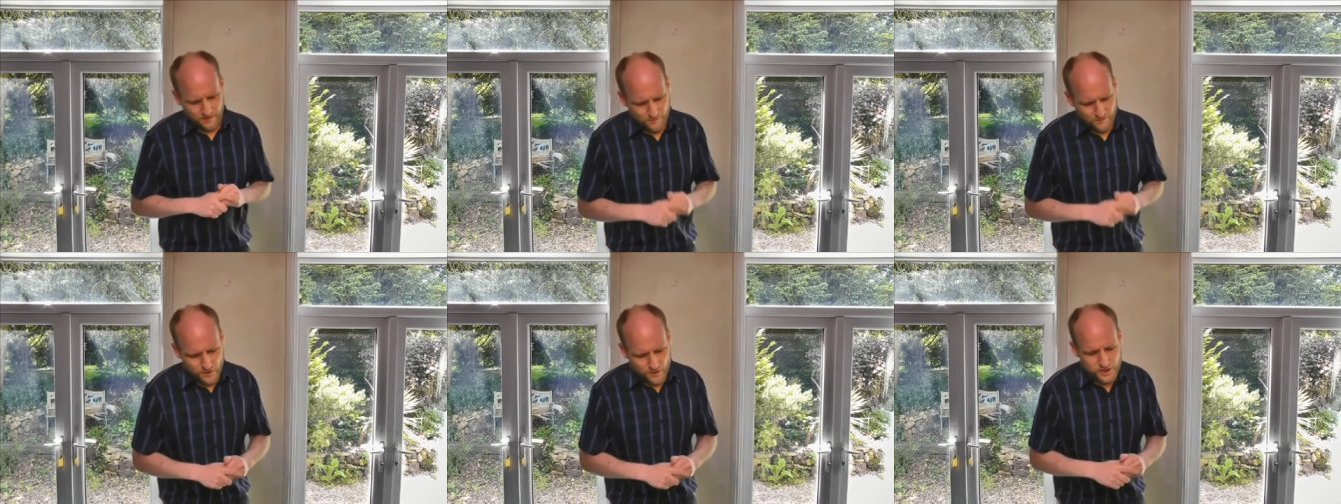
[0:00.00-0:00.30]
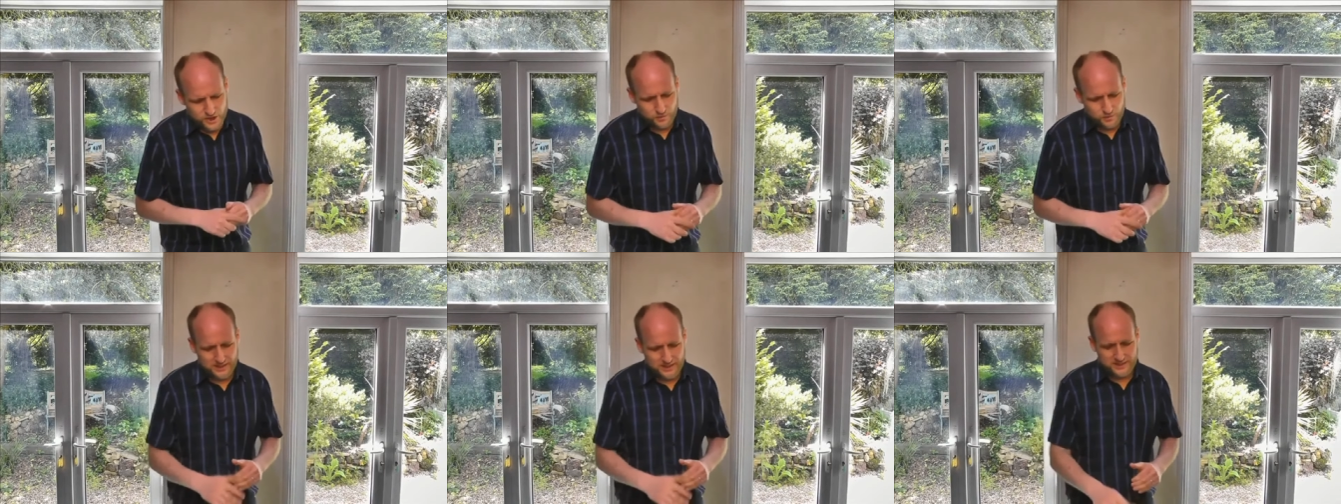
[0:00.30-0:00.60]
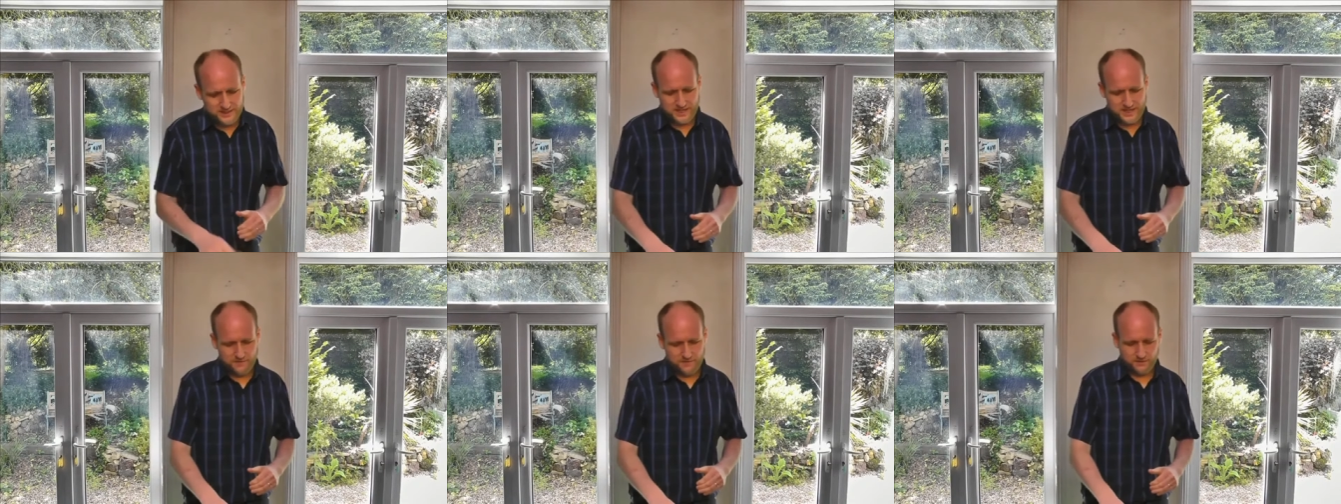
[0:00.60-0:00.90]
Verse
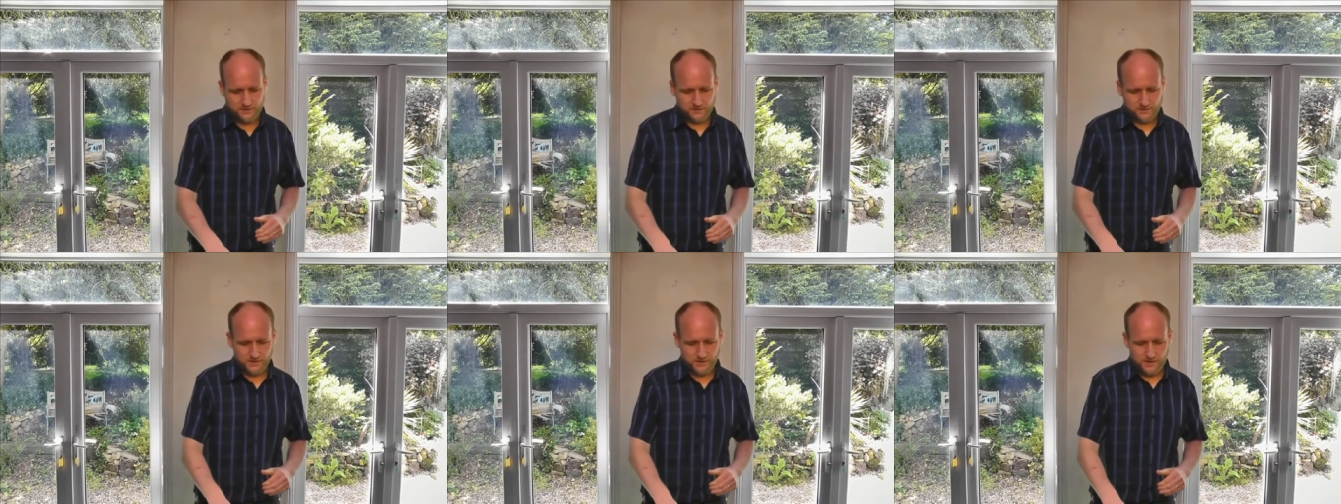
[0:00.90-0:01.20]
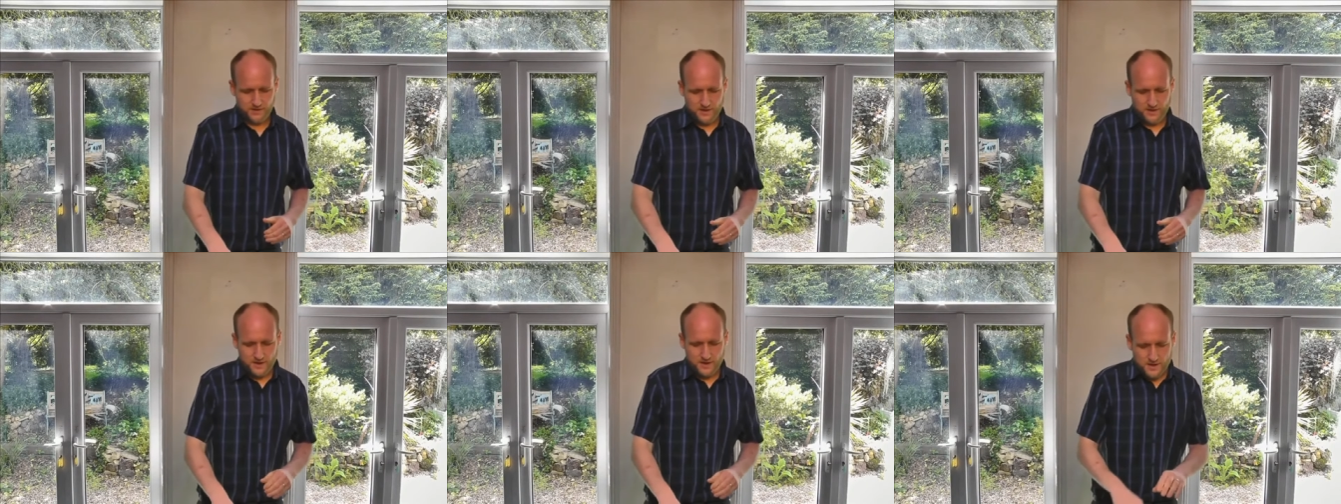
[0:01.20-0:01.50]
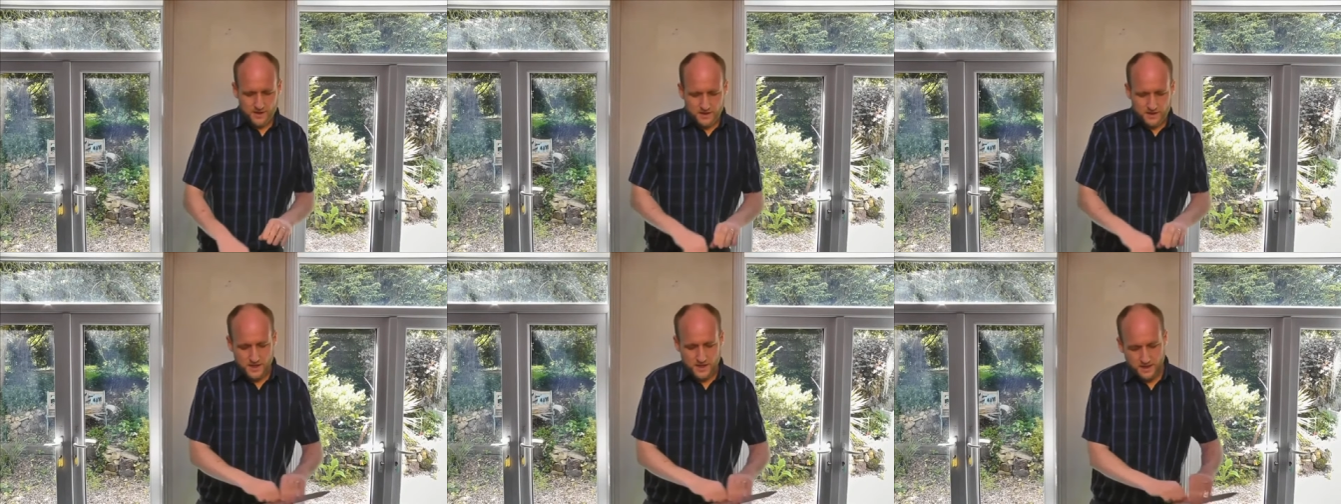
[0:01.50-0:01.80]
27
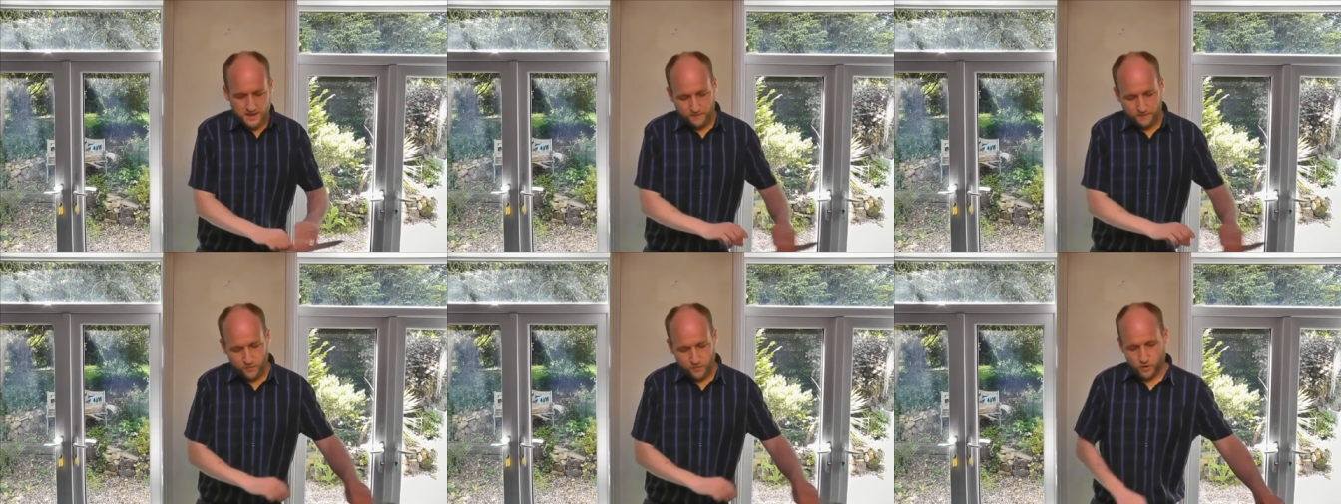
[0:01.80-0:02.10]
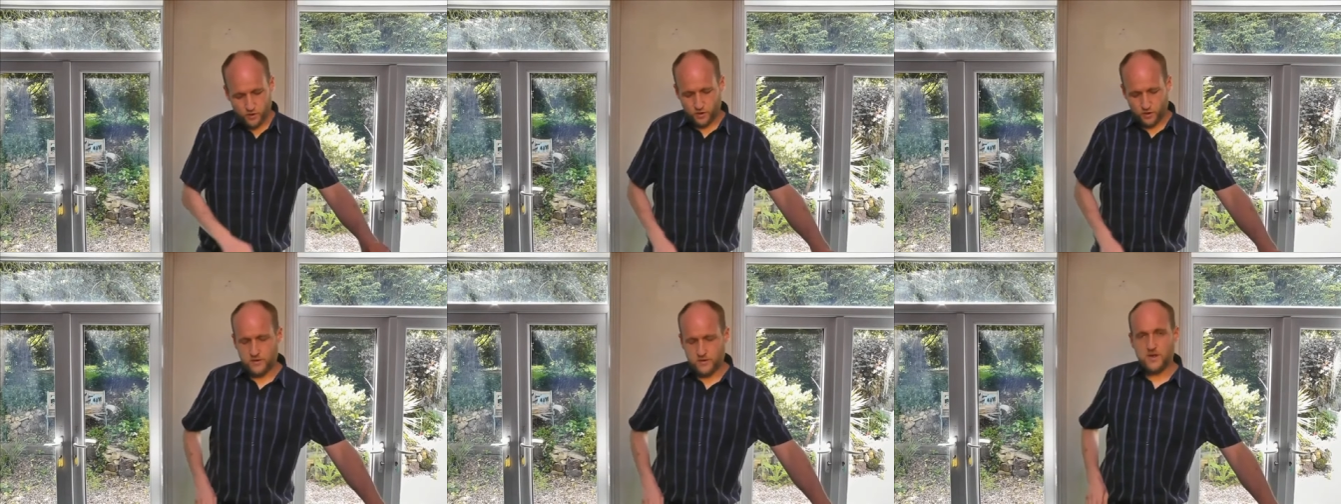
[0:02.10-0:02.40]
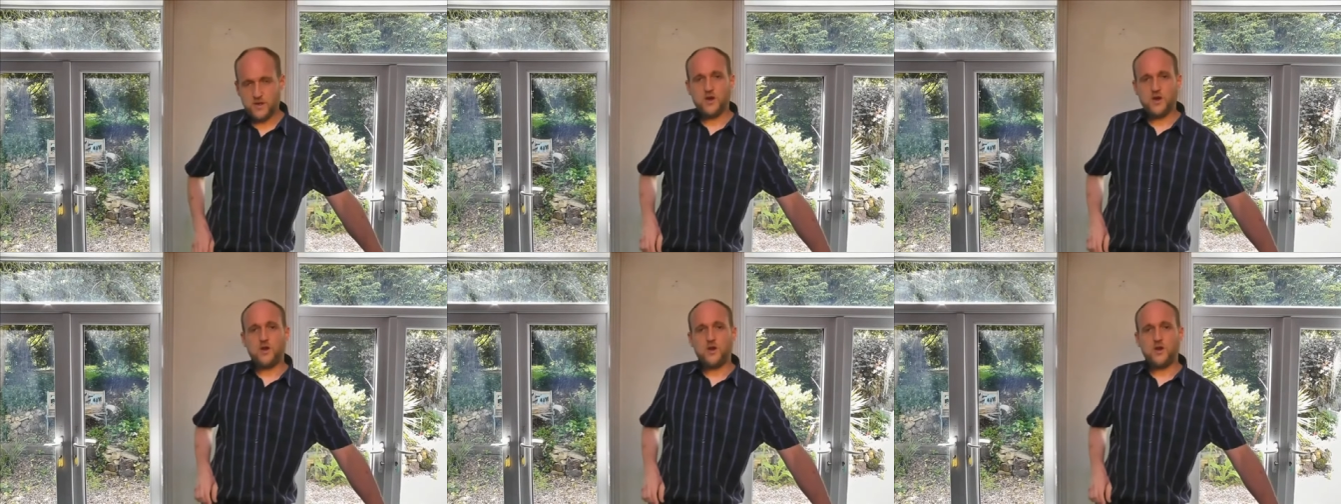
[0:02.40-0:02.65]
Therefore,